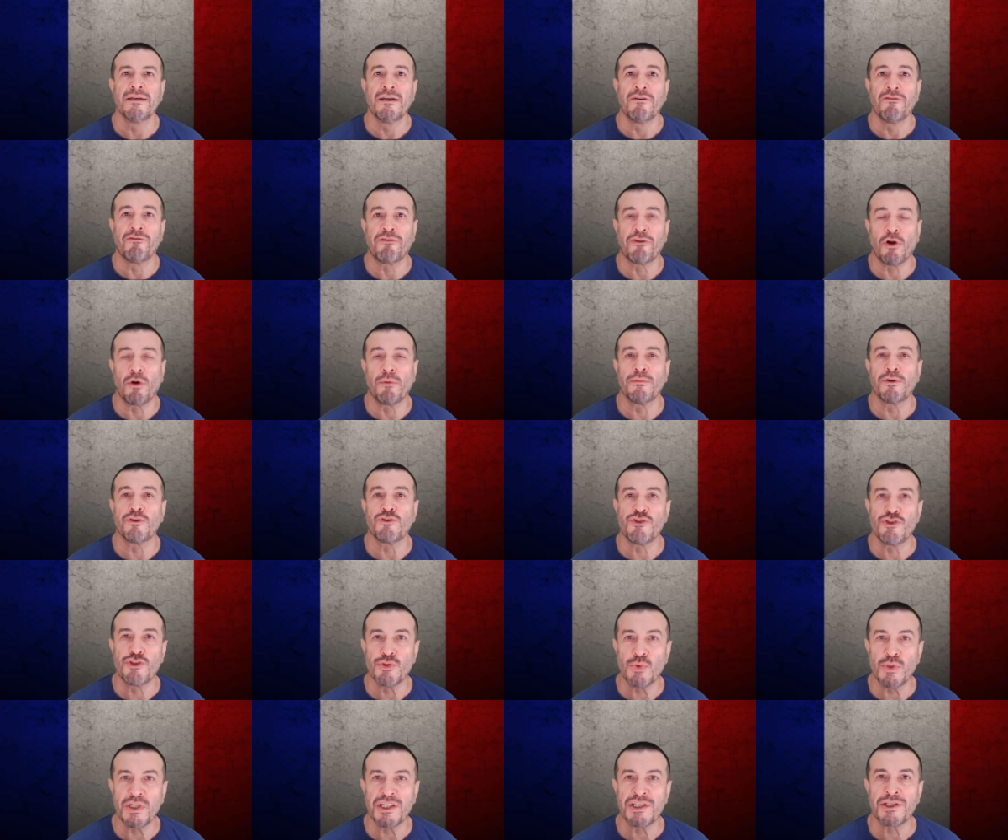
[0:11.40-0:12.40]
from
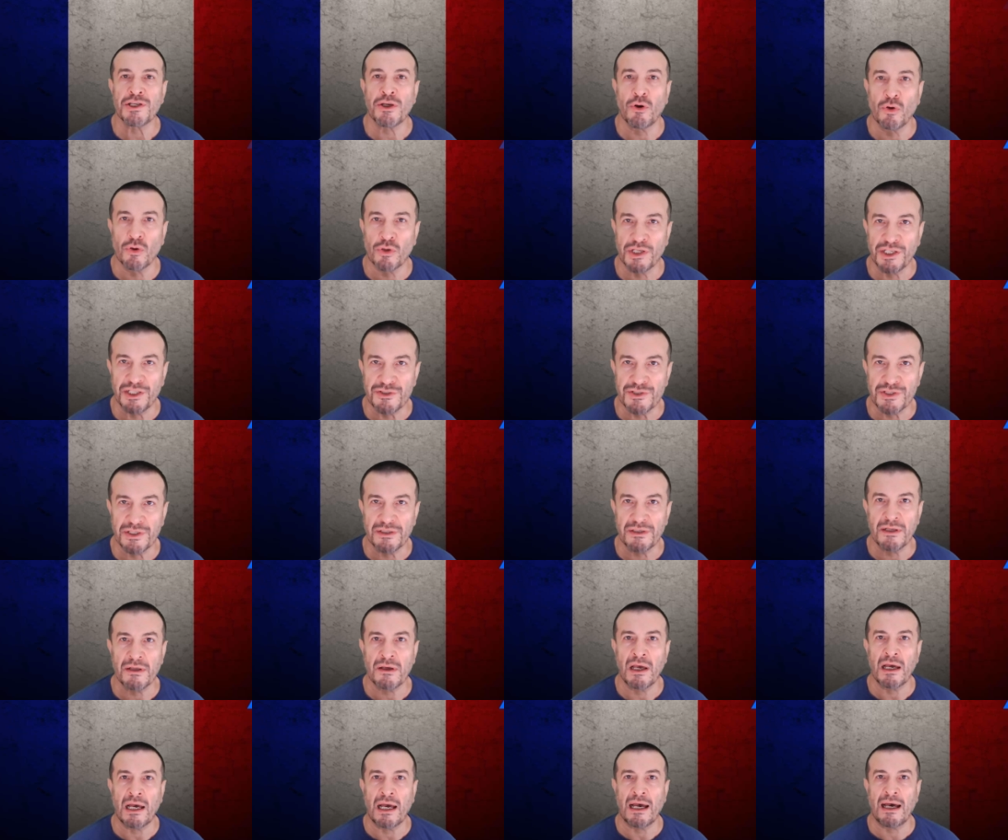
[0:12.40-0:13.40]
Jewish origin
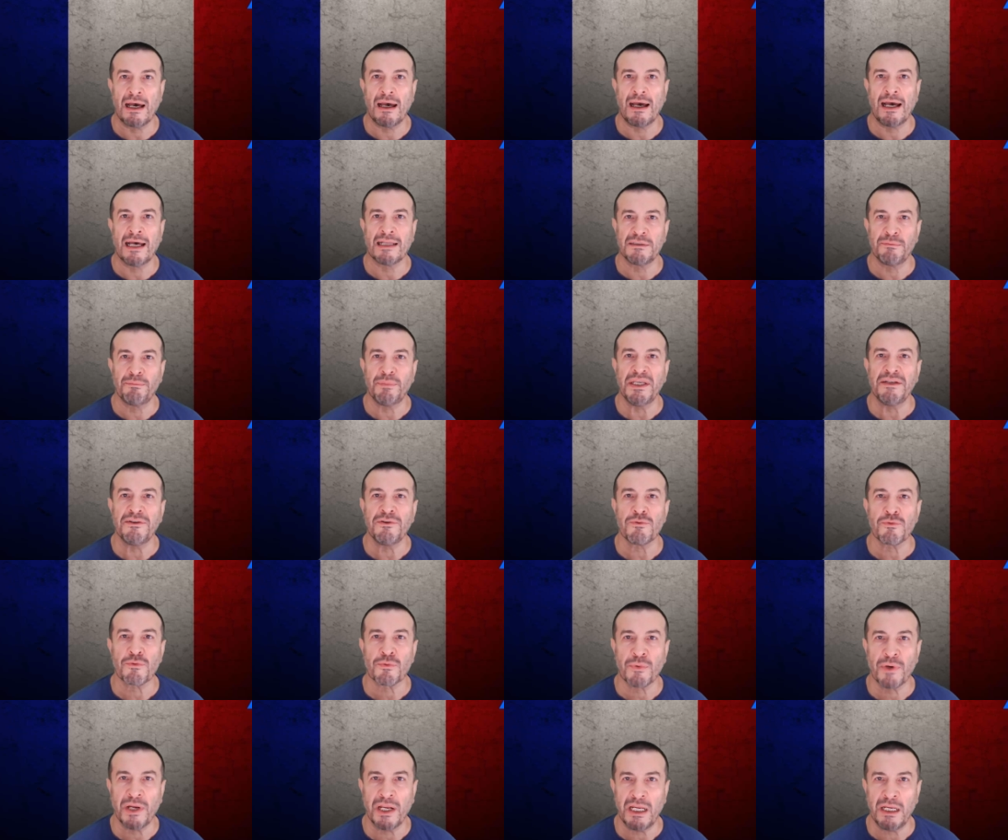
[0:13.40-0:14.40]
had been
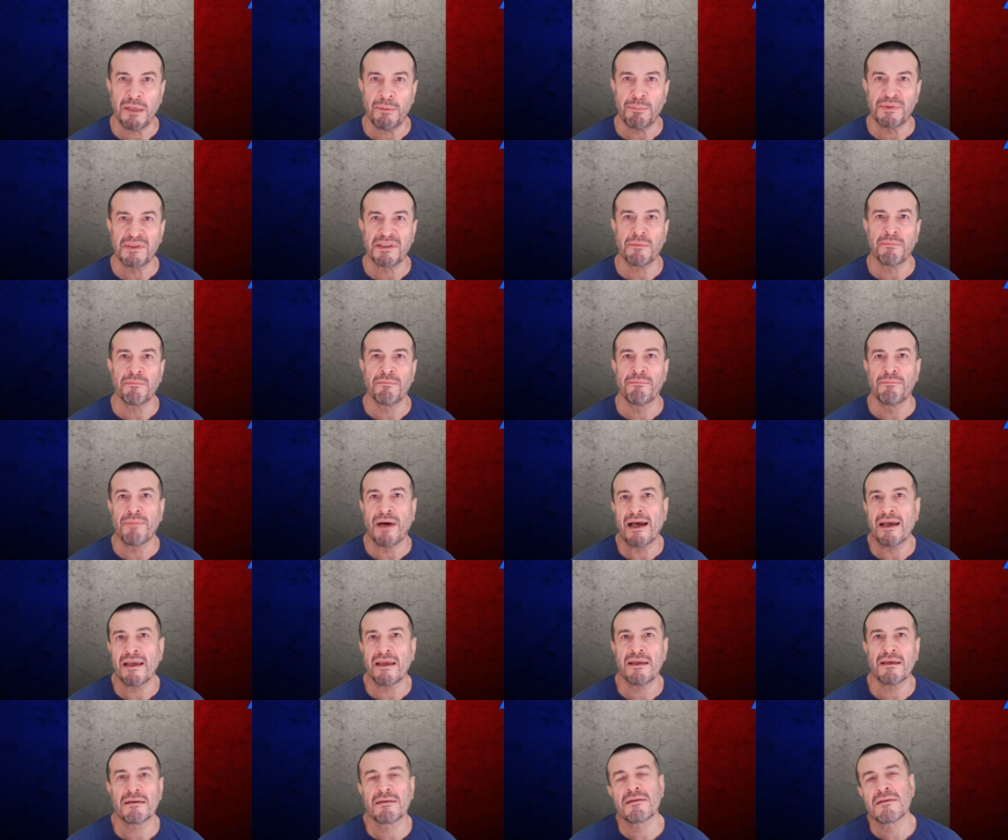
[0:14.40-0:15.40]
raped
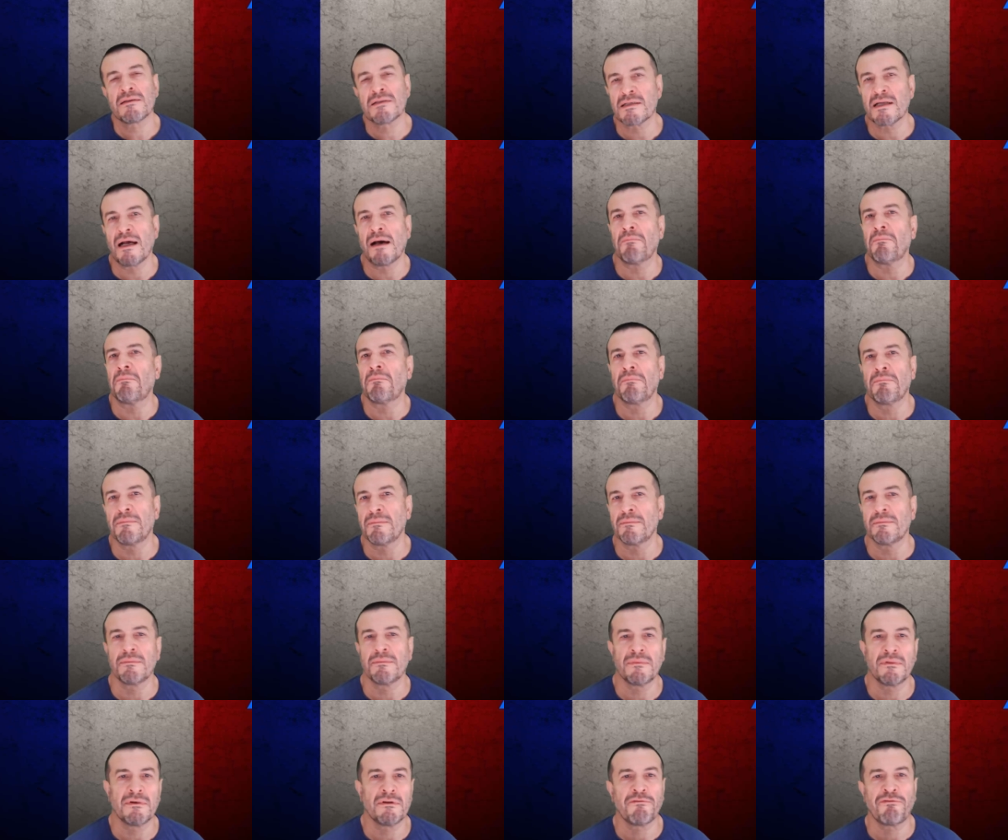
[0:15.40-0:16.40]
by
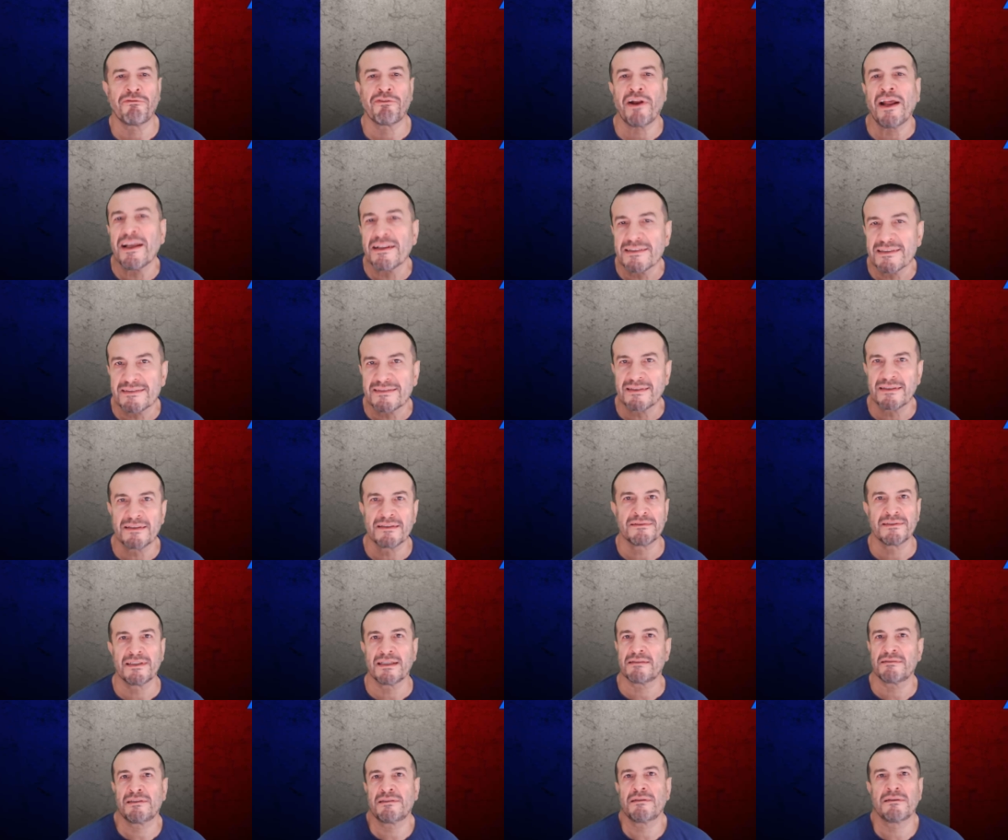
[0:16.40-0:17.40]
some friends
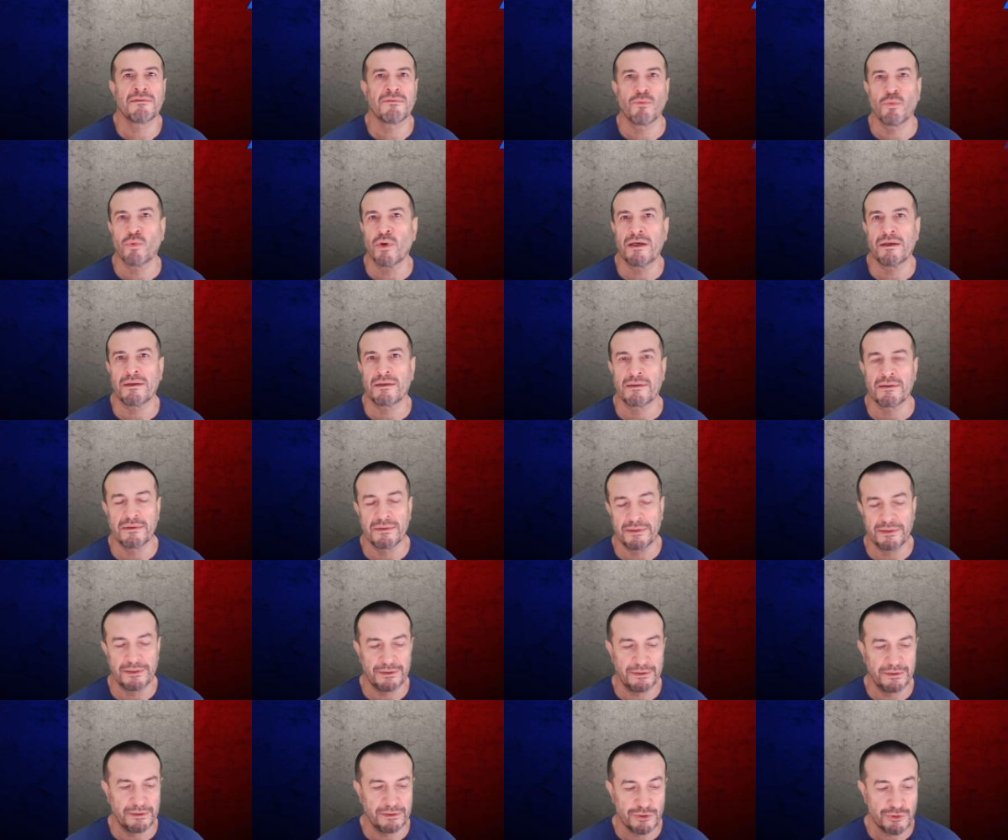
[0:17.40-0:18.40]
that were uh,
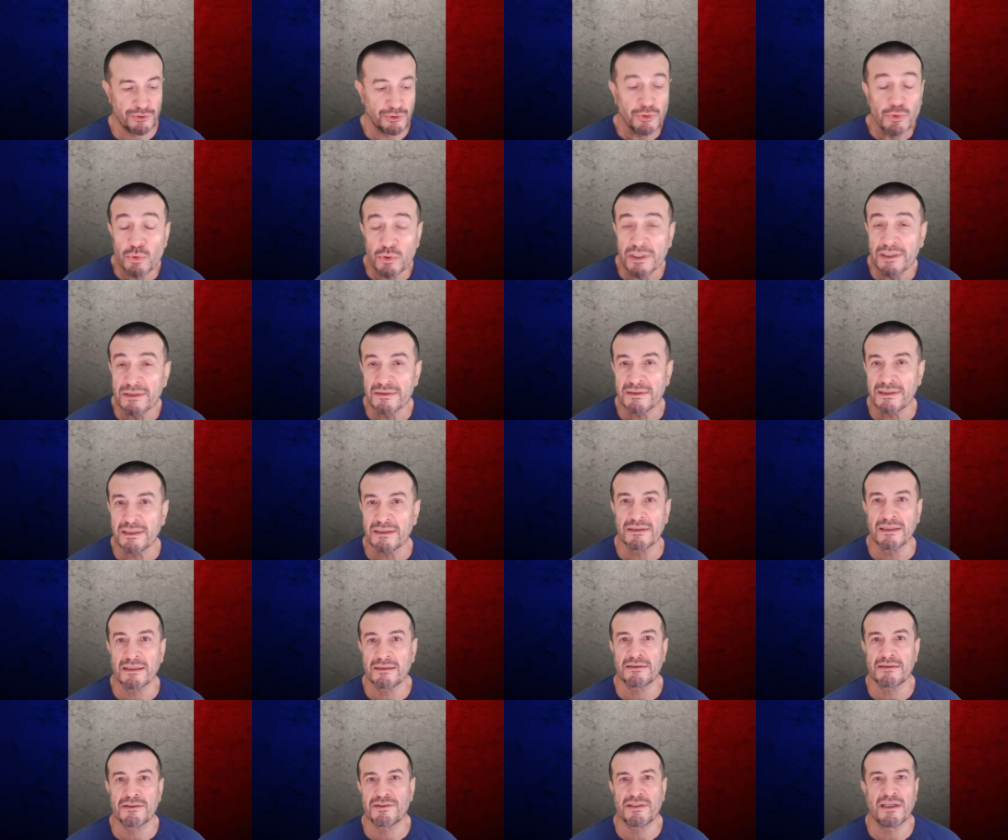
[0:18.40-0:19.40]
students
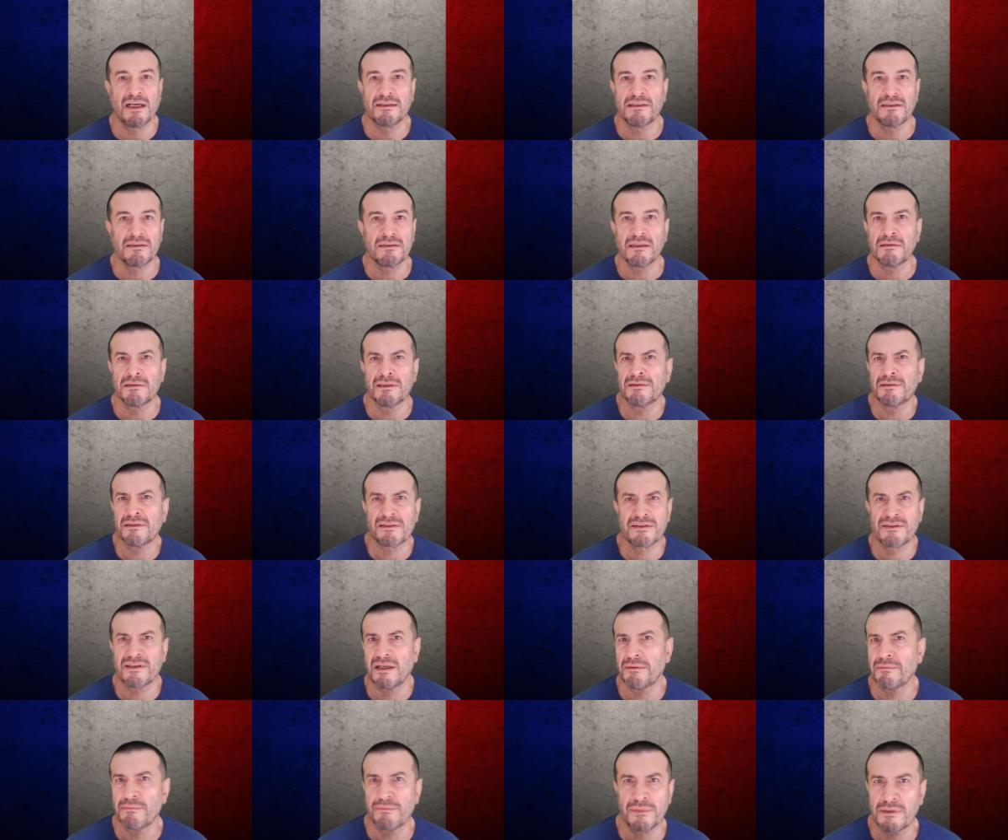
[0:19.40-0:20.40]
that studied in the
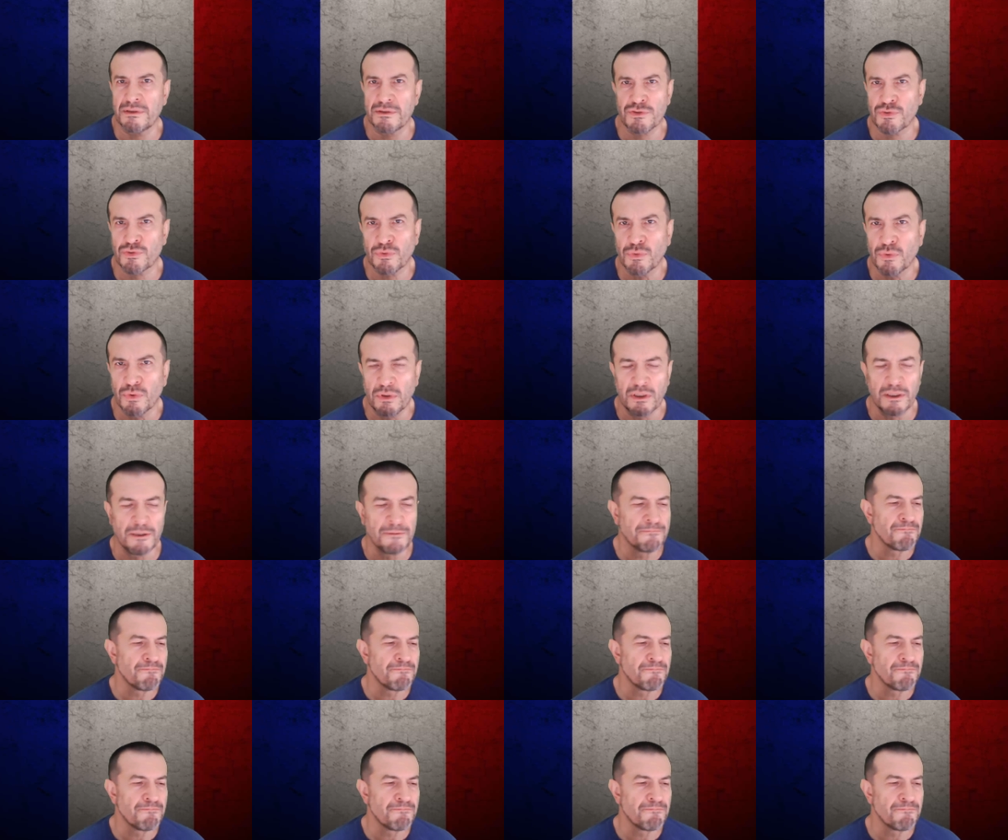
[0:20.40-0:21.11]
same school.